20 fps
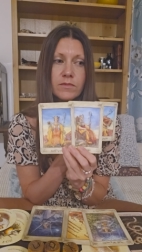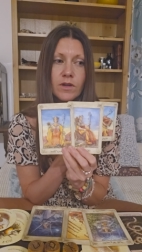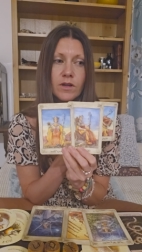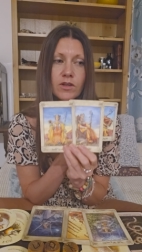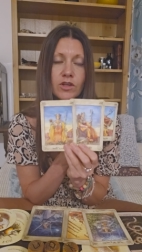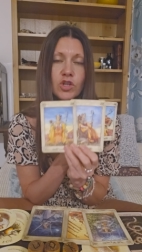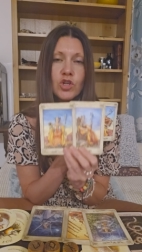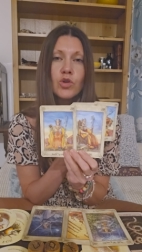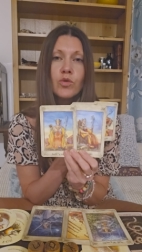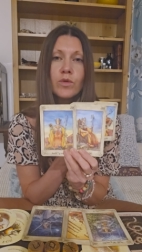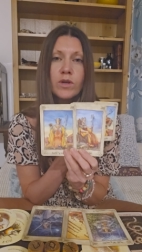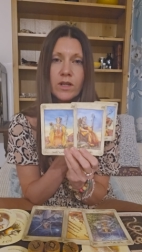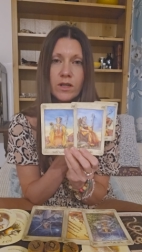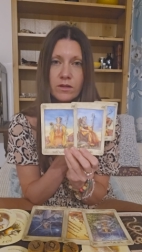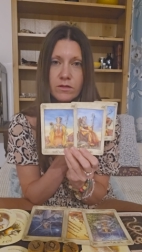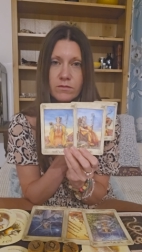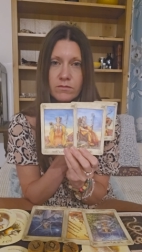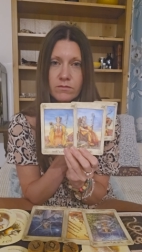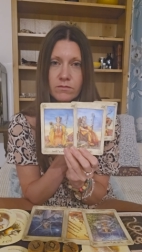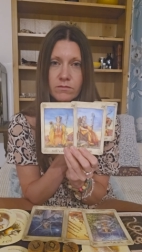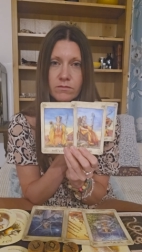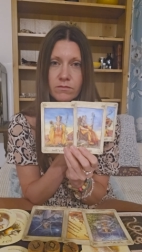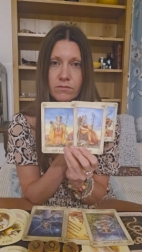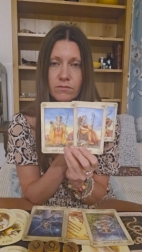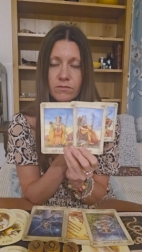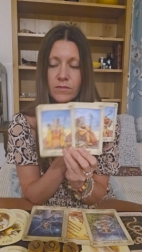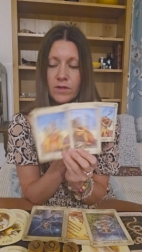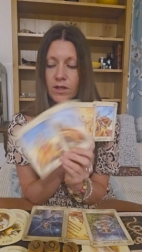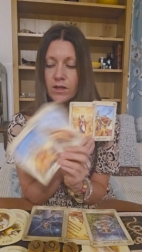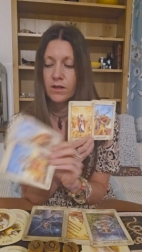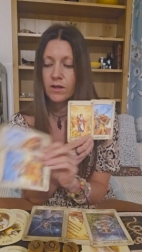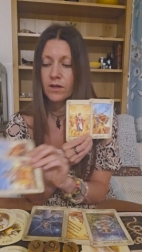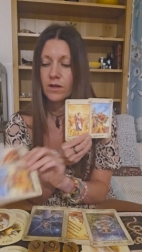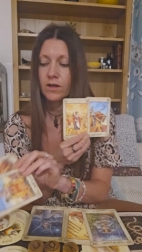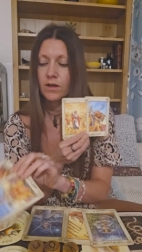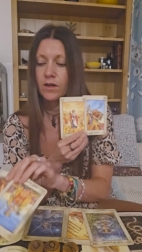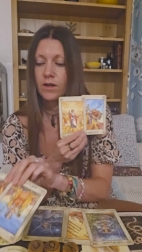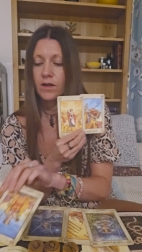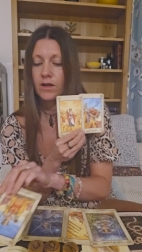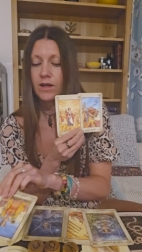like union,
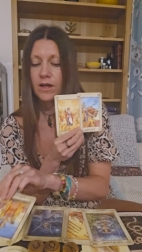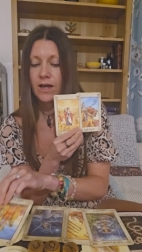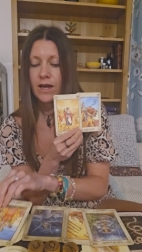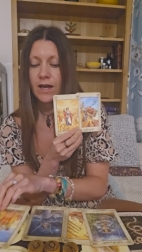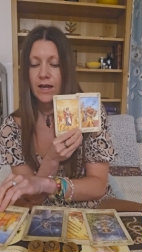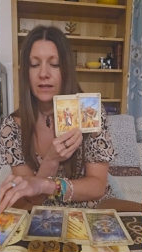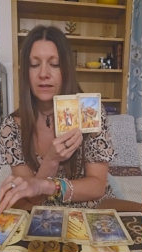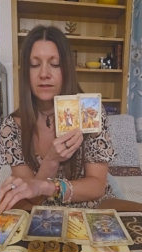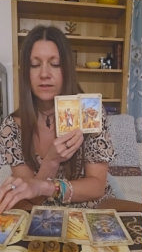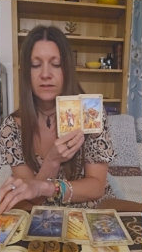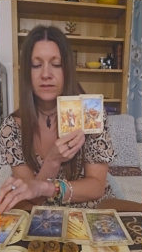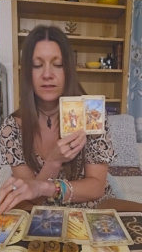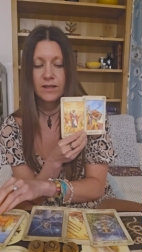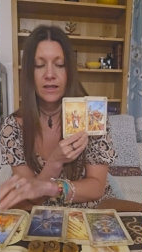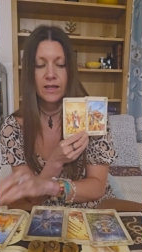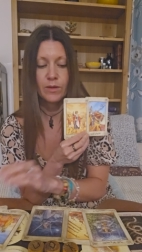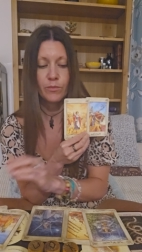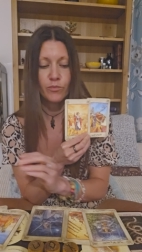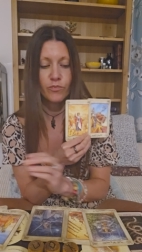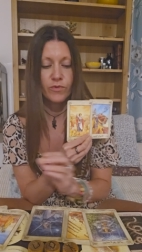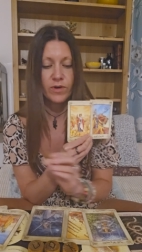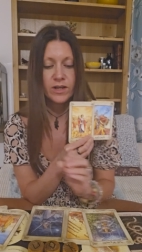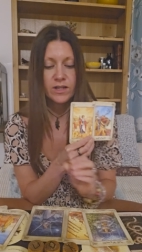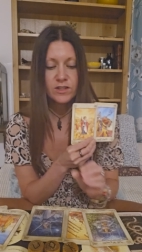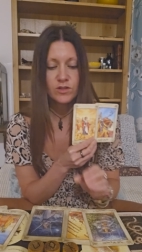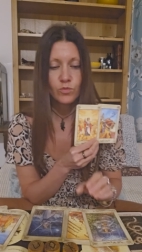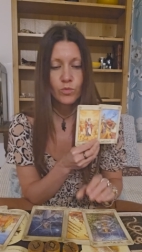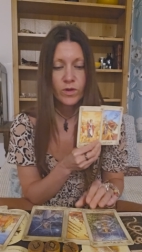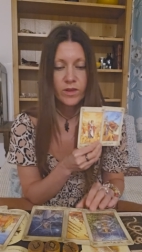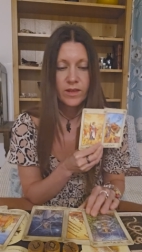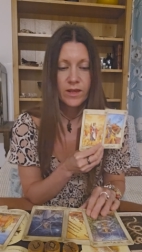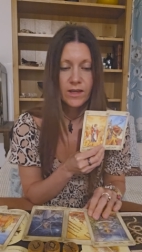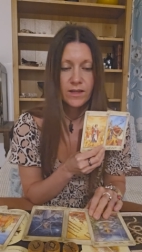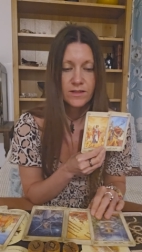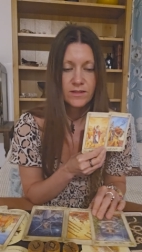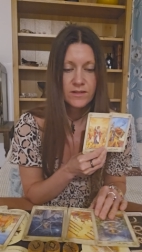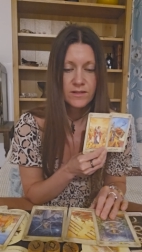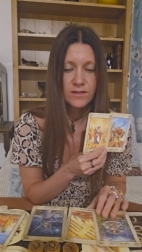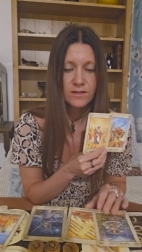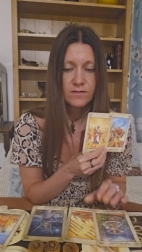and it brings with
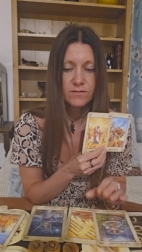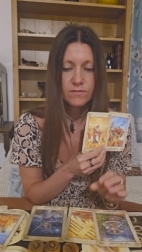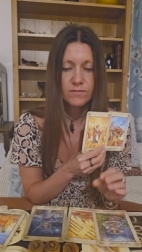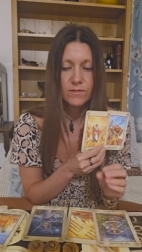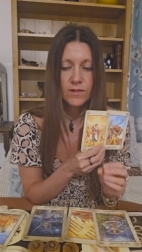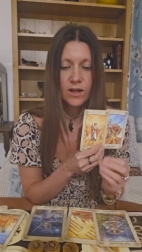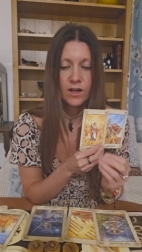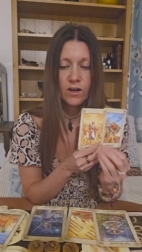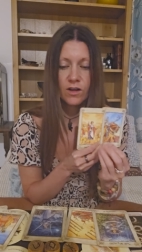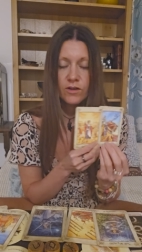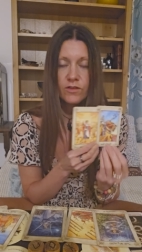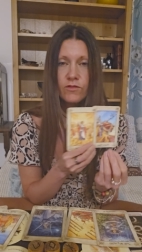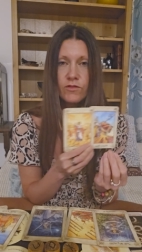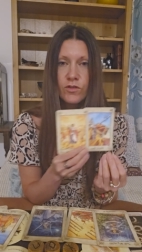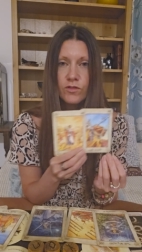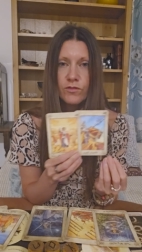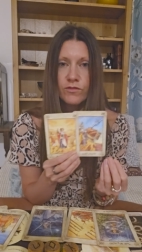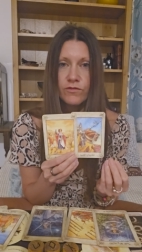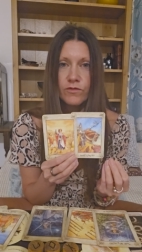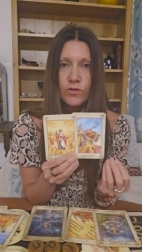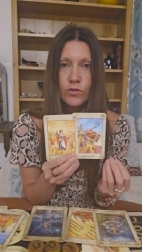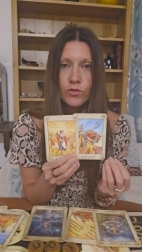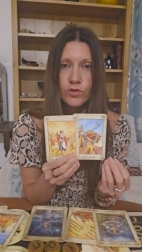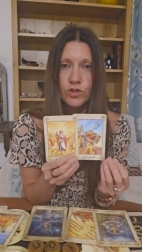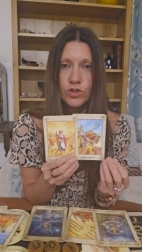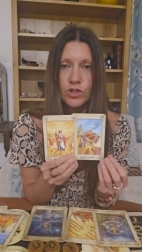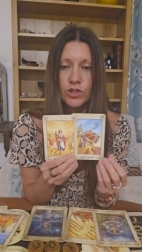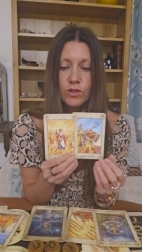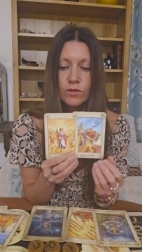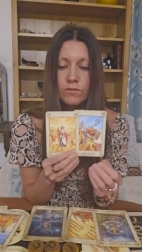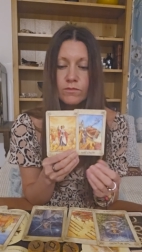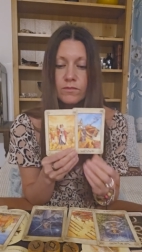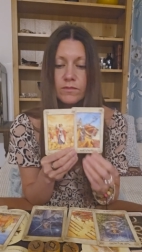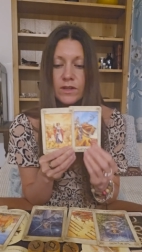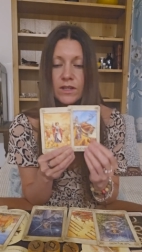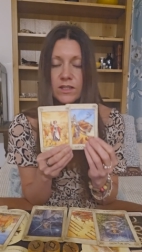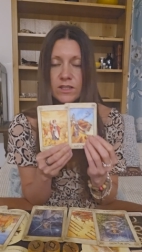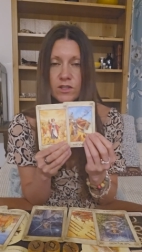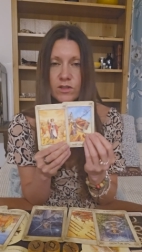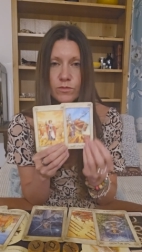it a lot of good fortune.
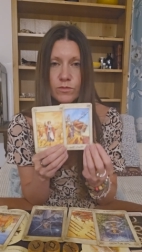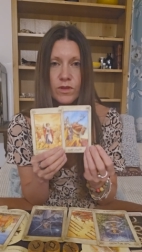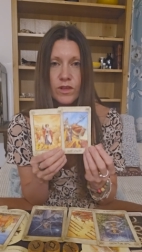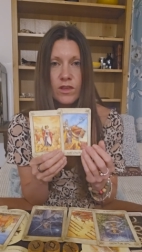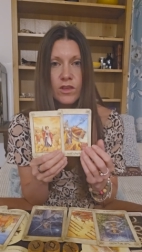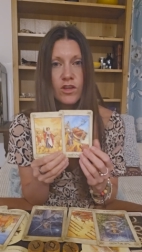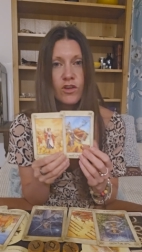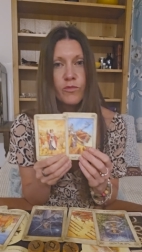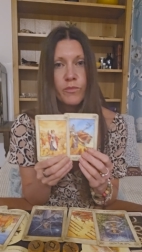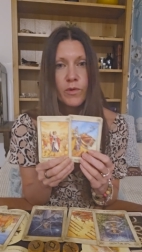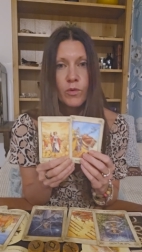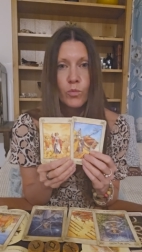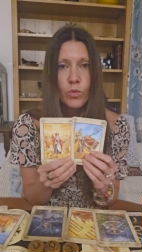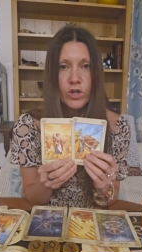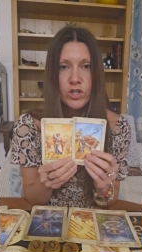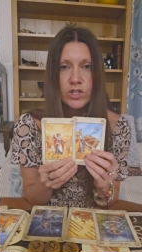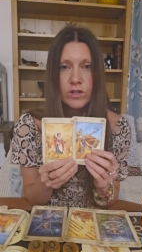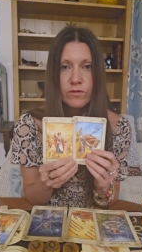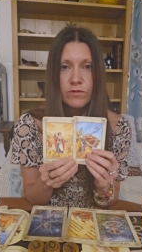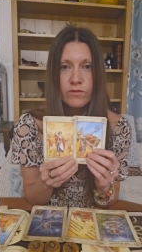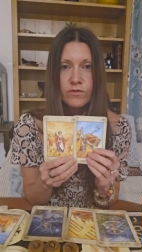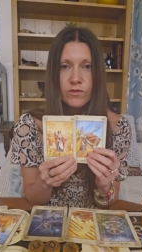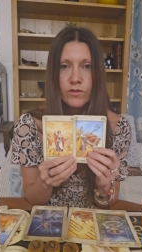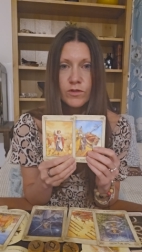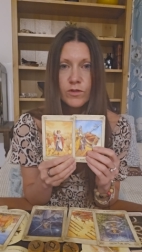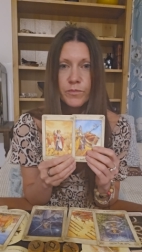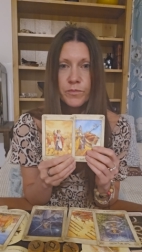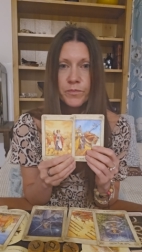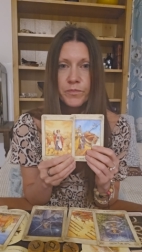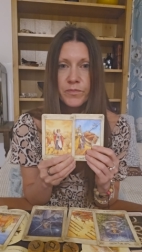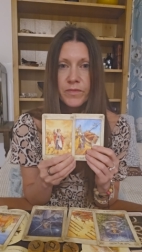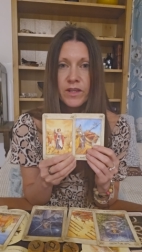It's something that you've been wishing for,